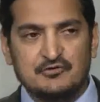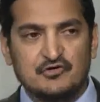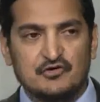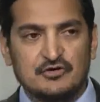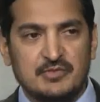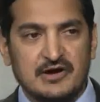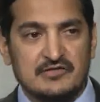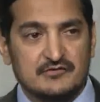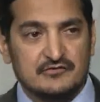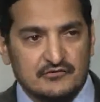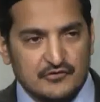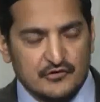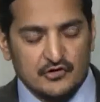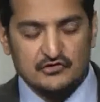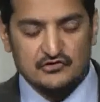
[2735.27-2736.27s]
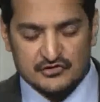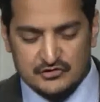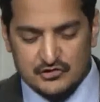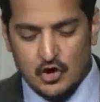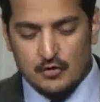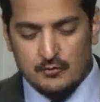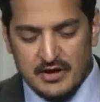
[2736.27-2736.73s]
captured by the
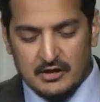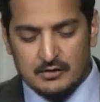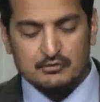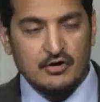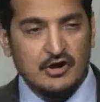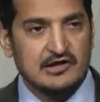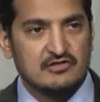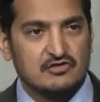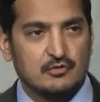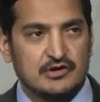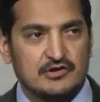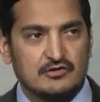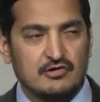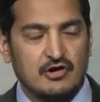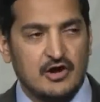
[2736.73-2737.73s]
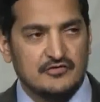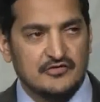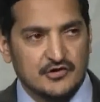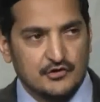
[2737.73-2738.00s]
first Nobel Prize winner